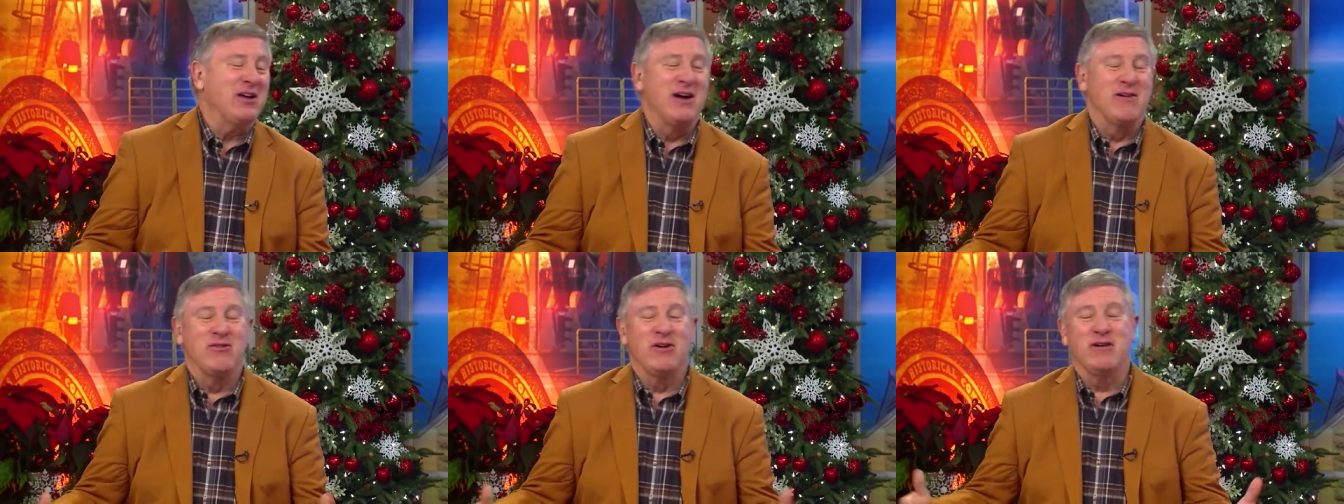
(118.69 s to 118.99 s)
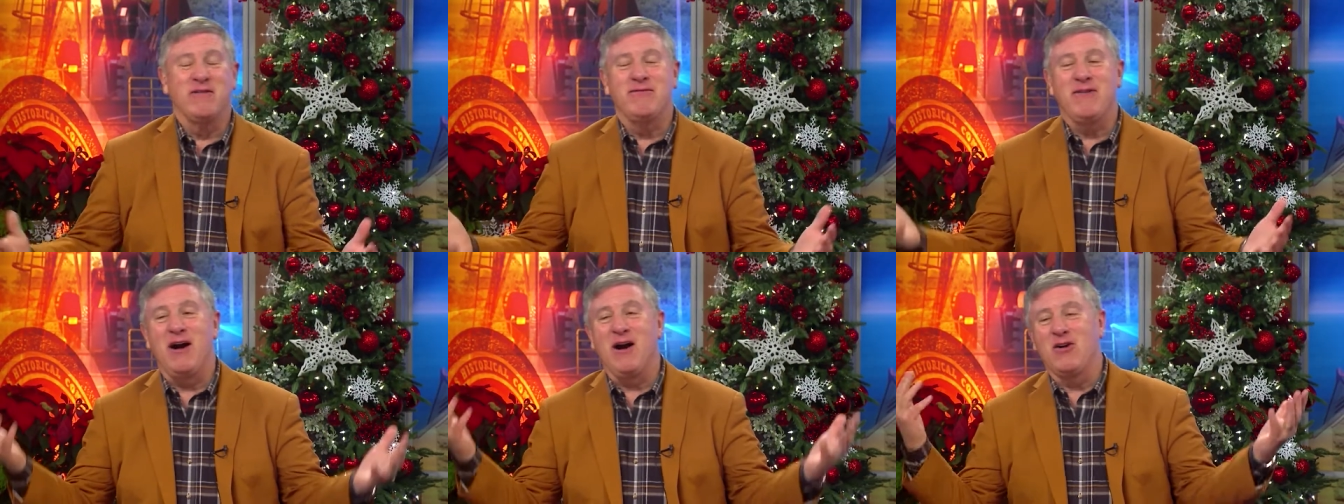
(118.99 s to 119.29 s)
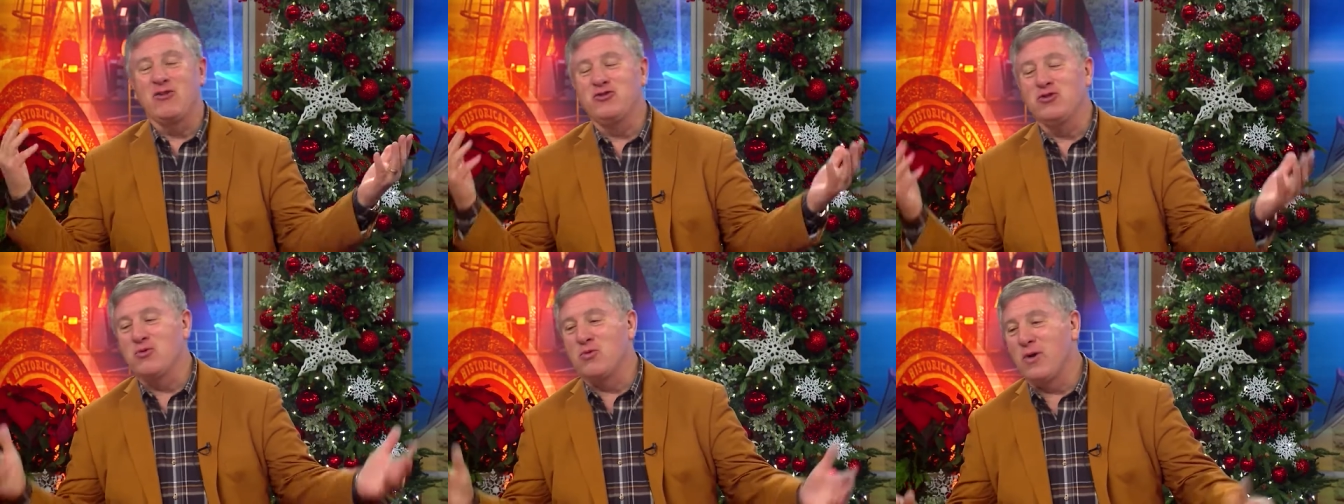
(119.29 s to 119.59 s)
covering
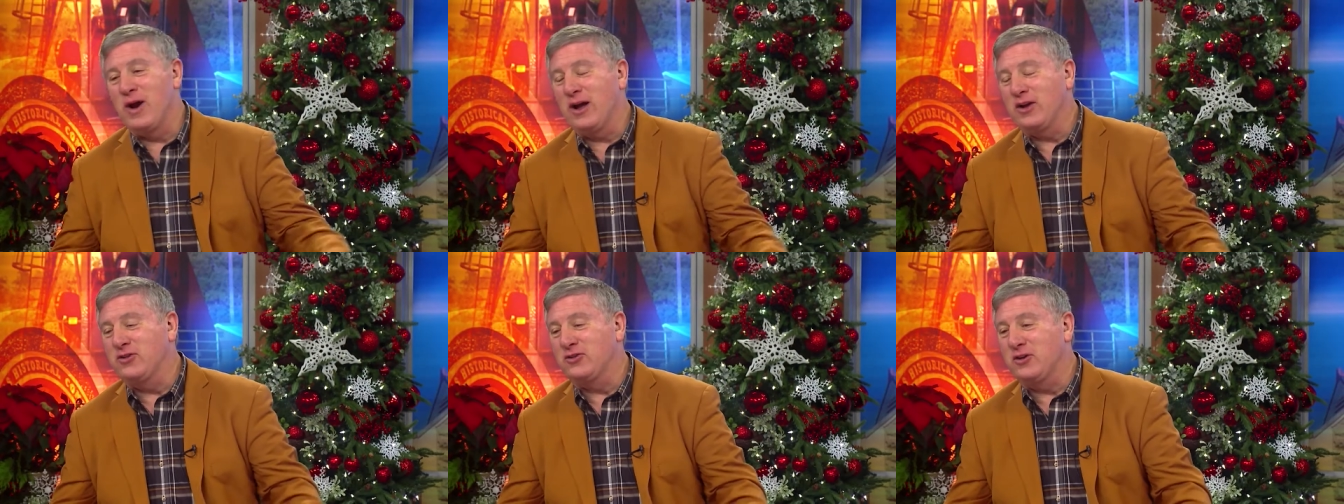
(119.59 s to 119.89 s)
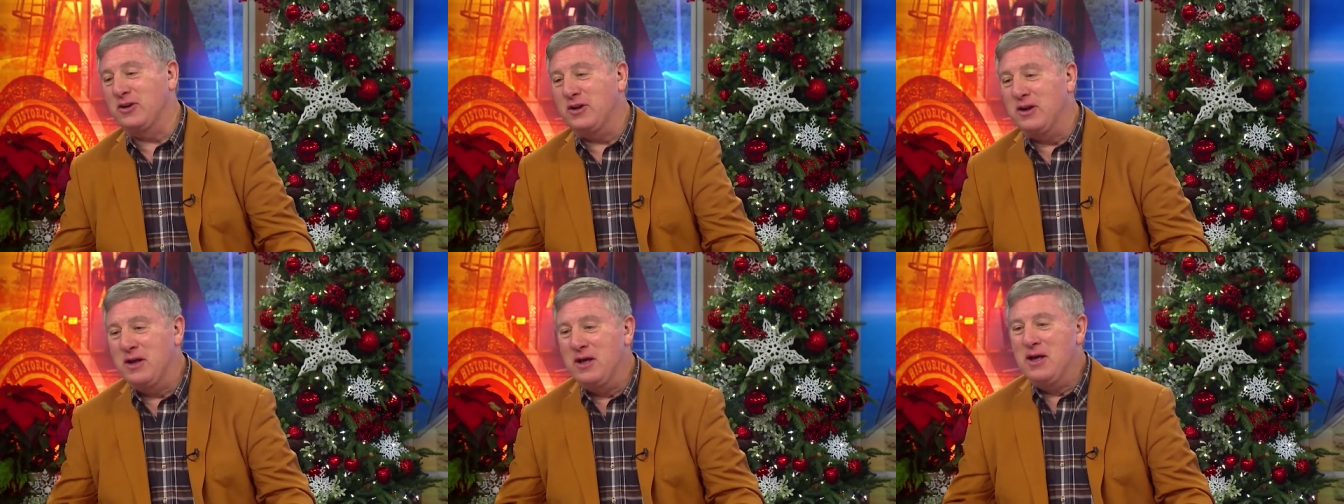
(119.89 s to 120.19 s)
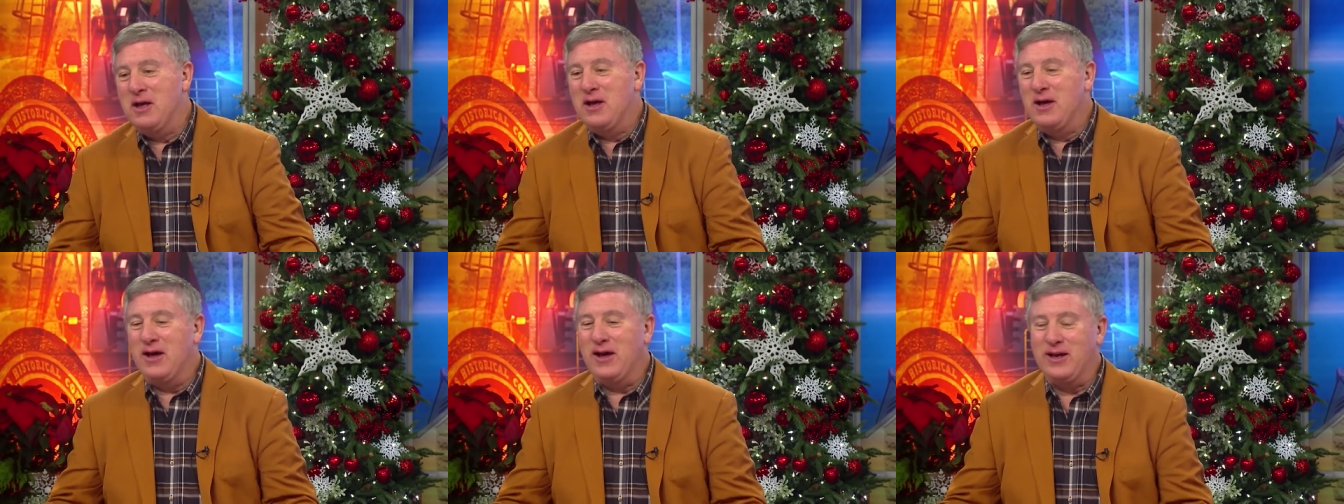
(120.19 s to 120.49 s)
fires and wrecks and,
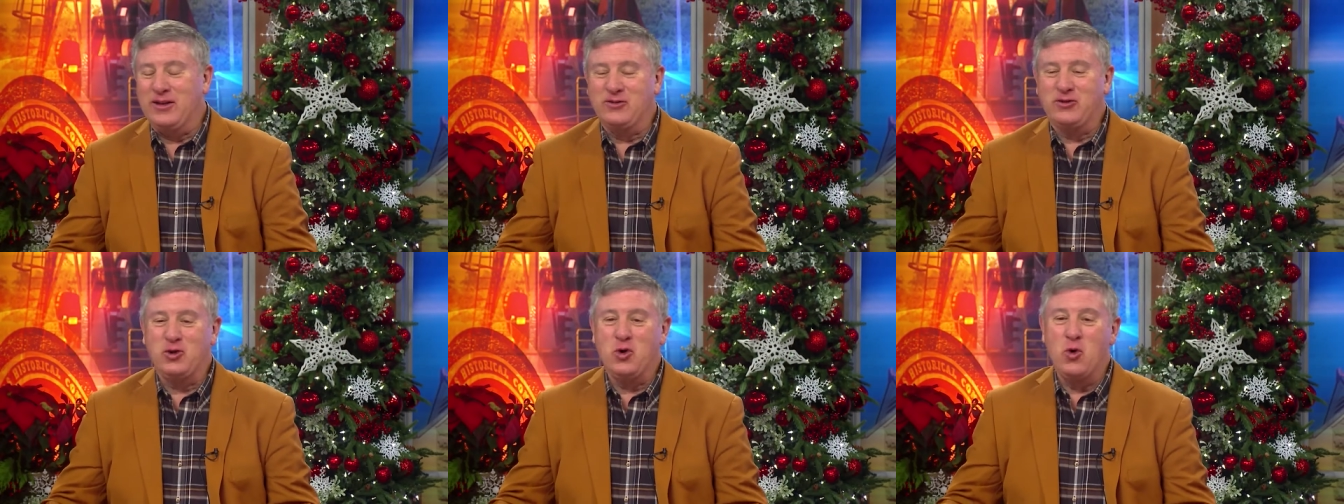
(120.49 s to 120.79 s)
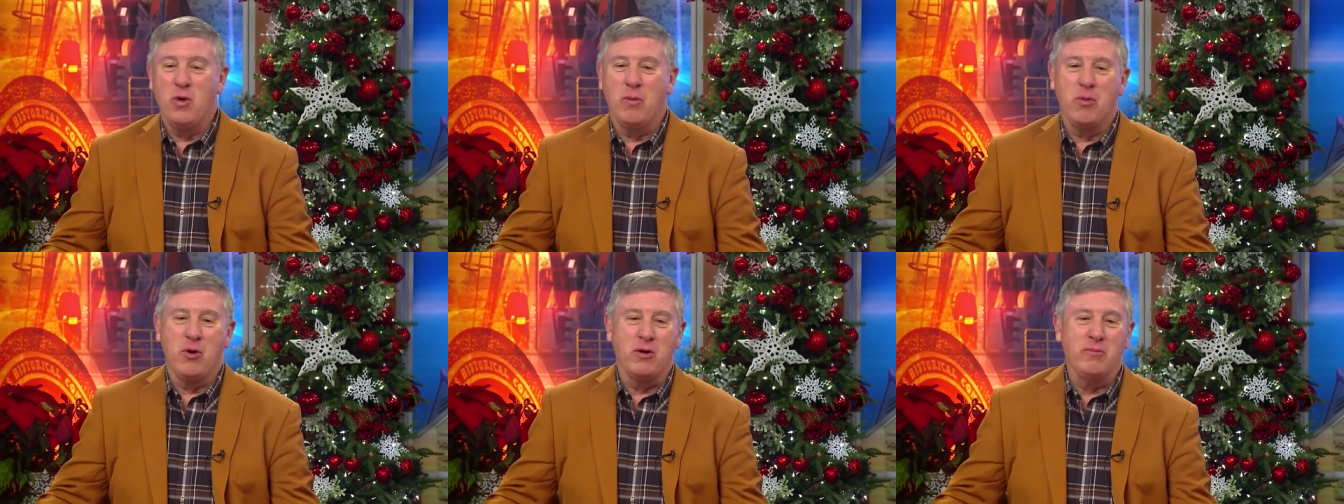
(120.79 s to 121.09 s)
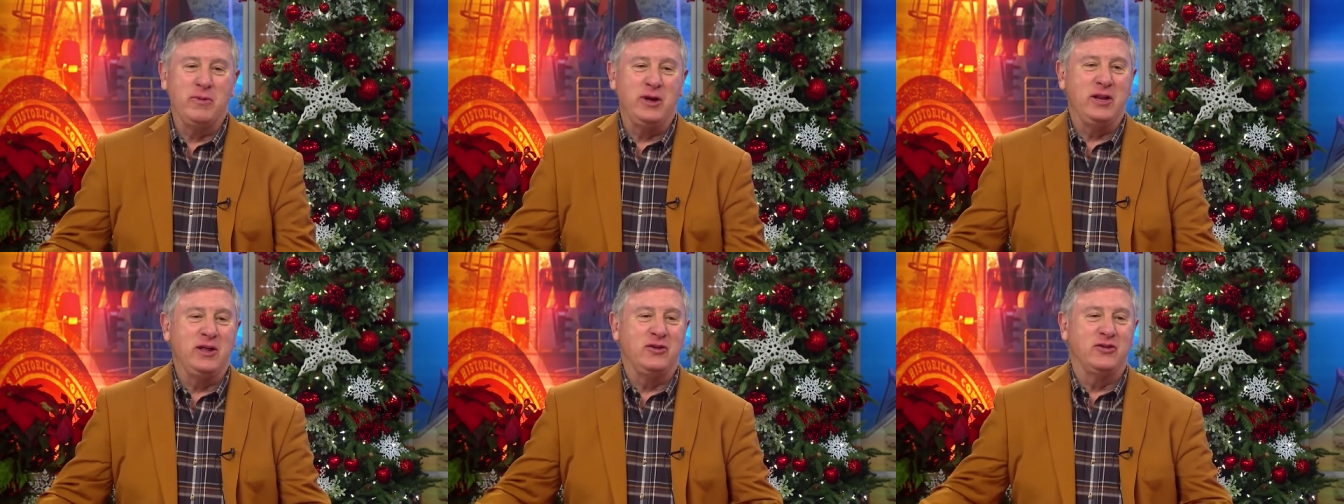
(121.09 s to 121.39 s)
and school board
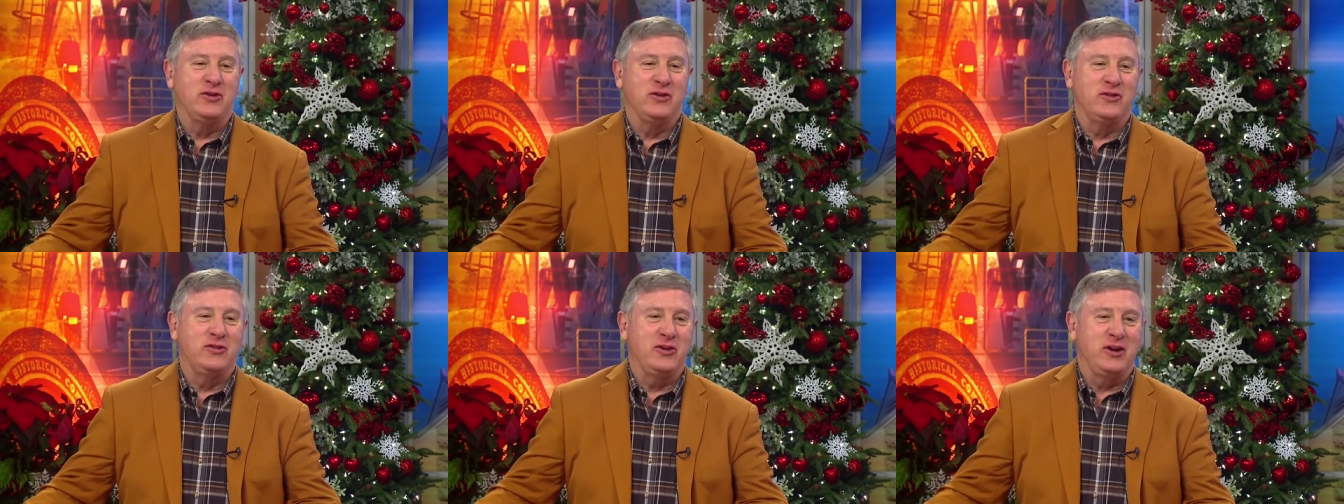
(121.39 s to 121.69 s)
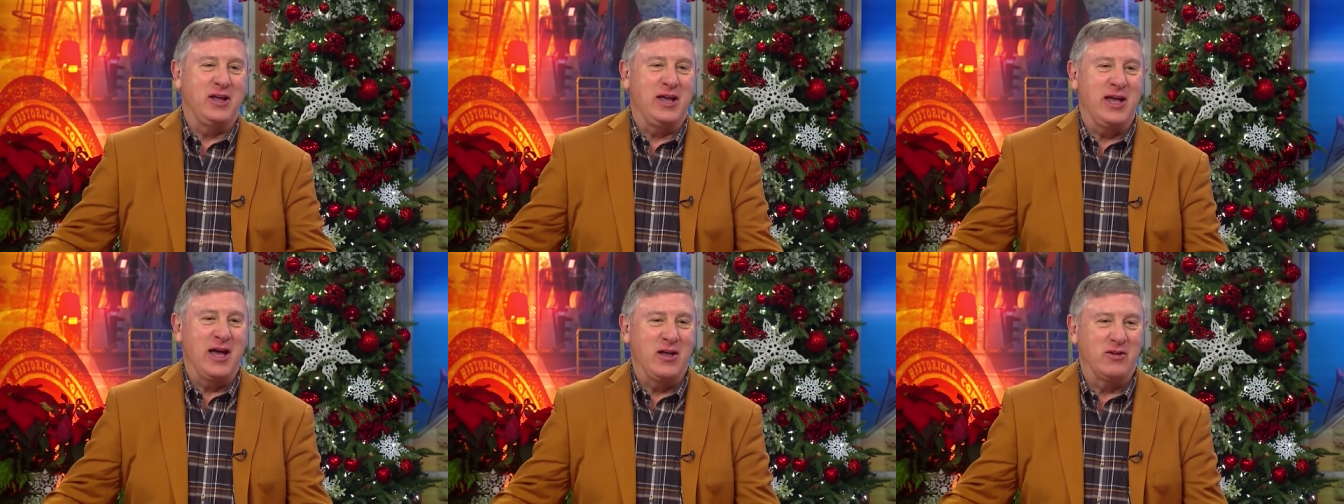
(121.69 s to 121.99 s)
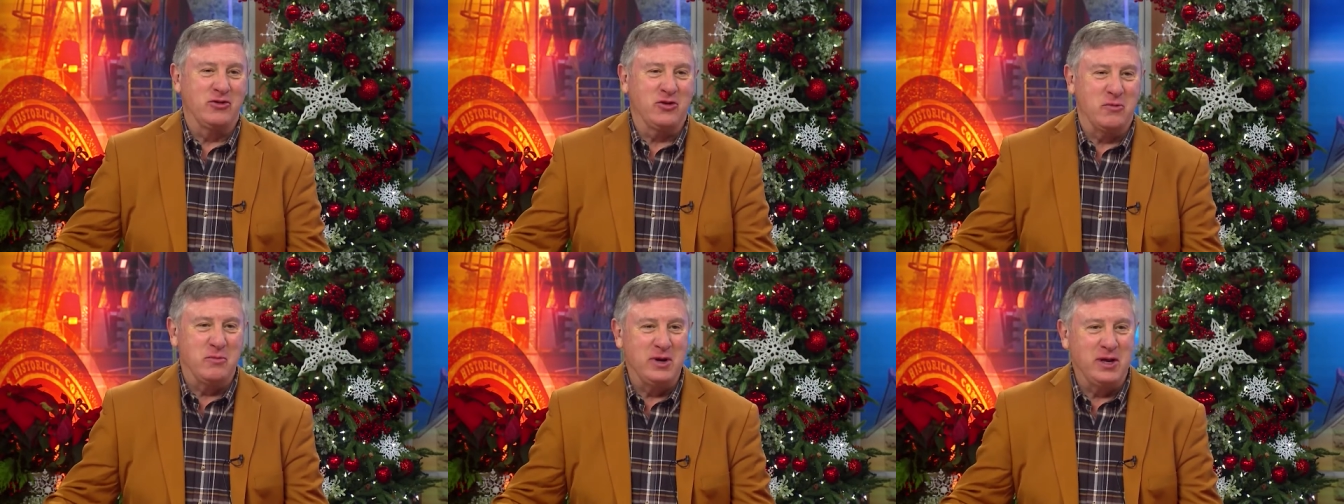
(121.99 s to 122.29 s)
meetings and city
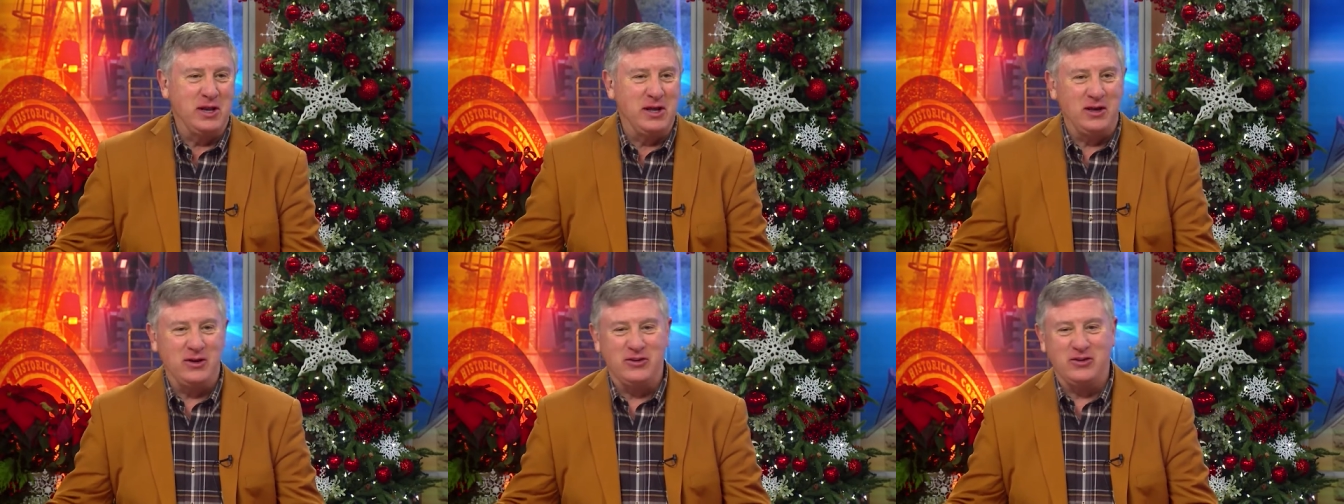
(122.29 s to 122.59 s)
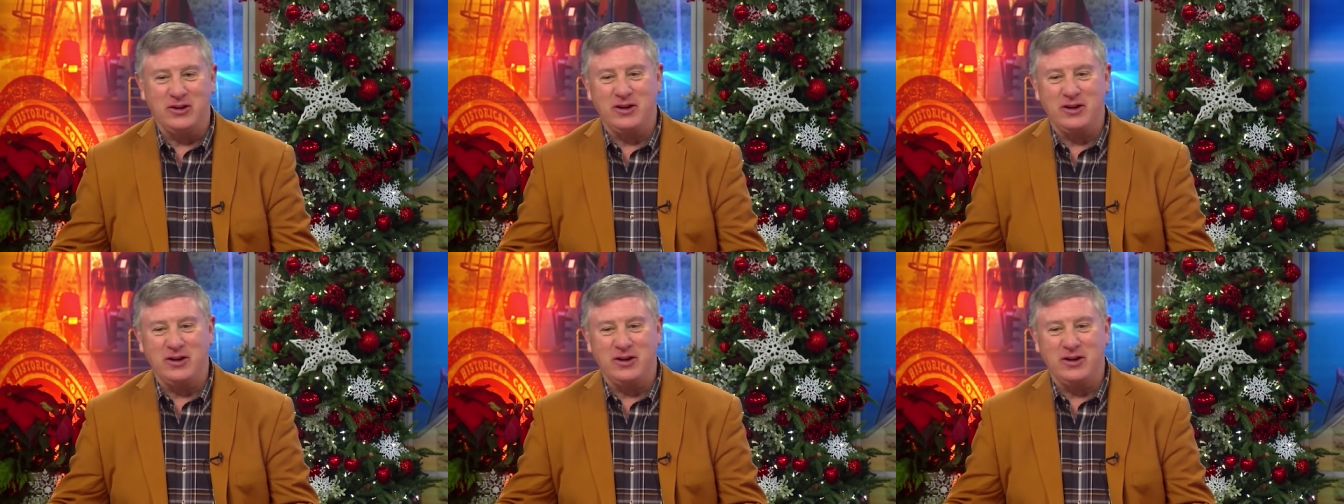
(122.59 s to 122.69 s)
council meetings